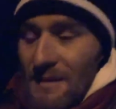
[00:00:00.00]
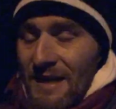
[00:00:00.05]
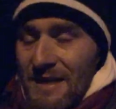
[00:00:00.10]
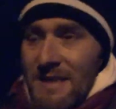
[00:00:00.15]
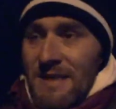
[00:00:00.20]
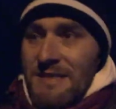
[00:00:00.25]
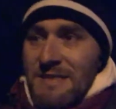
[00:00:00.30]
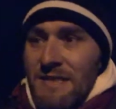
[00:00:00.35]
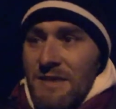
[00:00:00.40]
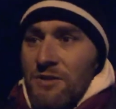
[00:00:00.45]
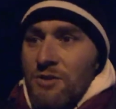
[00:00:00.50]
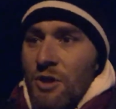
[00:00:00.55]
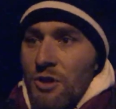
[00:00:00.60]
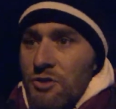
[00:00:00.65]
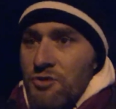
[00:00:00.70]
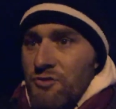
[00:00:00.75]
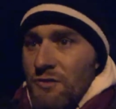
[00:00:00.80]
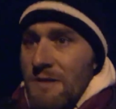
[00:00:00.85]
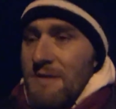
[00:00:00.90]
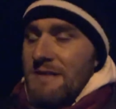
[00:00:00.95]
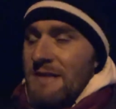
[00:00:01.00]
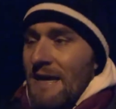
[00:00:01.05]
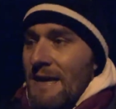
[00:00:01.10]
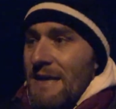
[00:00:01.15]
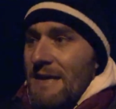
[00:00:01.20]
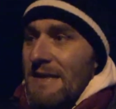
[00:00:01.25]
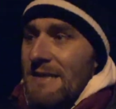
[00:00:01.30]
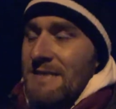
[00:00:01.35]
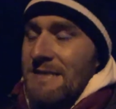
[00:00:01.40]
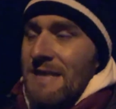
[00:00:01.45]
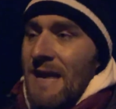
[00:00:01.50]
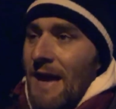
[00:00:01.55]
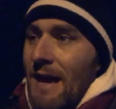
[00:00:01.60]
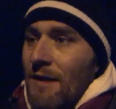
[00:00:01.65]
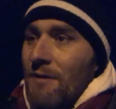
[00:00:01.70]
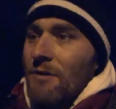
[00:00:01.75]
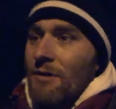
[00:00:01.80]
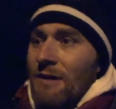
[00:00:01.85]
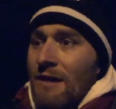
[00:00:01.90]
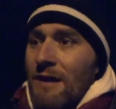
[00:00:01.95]
in this industrial estate in this
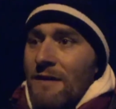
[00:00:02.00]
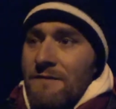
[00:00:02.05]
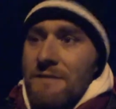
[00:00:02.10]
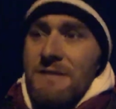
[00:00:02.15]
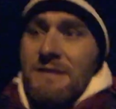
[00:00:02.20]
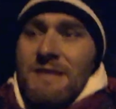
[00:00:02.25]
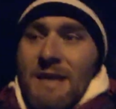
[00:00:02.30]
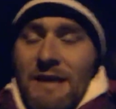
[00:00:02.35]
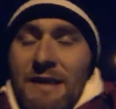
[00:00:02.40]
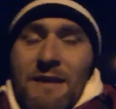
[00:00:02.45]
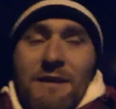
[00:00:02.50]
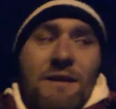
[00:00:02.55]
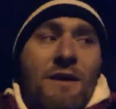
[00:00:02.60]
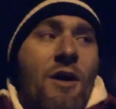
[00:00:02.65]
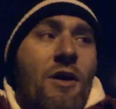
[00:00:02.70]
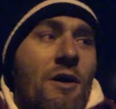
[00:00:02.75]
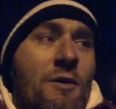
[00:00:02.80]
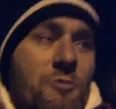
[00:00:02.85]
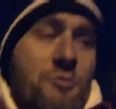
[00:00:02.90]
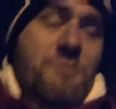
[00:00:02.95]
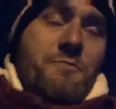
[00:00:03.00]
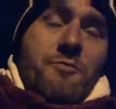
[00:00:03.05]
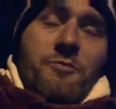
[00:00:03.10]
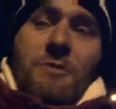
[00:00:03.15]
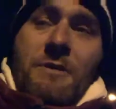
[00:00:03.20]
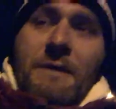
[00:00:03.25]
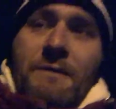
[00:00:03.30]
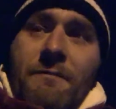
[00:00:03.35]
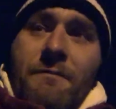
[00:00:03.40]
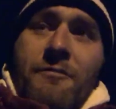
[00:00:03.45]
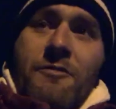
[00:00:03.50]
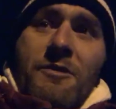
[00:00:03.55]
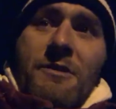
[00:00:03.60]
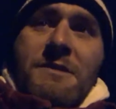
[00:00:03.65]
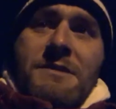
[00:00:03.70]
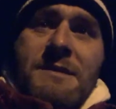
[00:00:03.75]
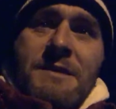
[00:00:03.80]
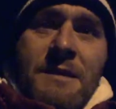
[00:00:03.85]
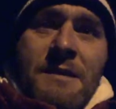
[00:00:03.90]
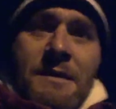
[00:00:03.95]
town, and I have to say the guy was brilliant for
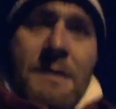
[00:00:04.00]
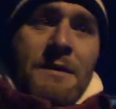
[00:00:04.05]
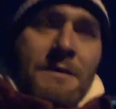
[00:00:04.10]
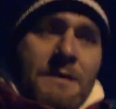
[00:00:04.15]
us.